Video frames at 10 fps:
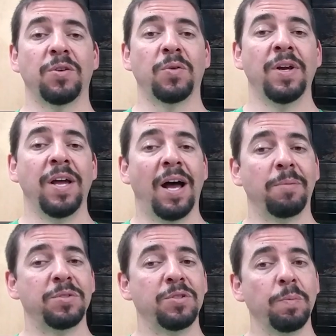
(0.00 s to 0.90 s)
So
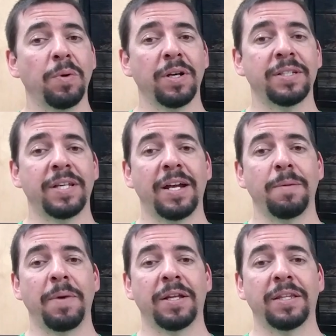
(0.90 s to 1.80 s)
I'm super excited
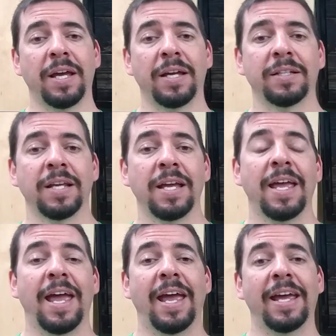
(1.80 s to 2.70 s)
about that
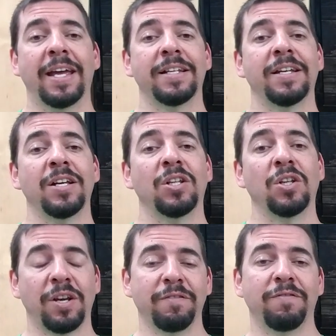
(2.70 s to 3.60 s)
and
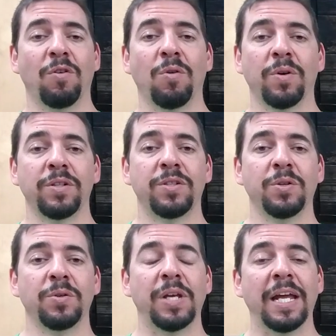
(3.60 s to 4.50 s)
looking forward
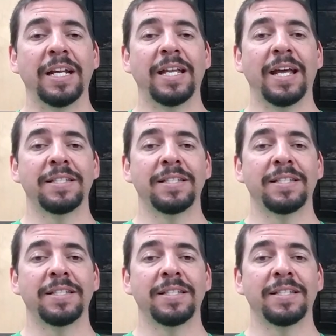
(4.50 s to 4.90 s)
to getting that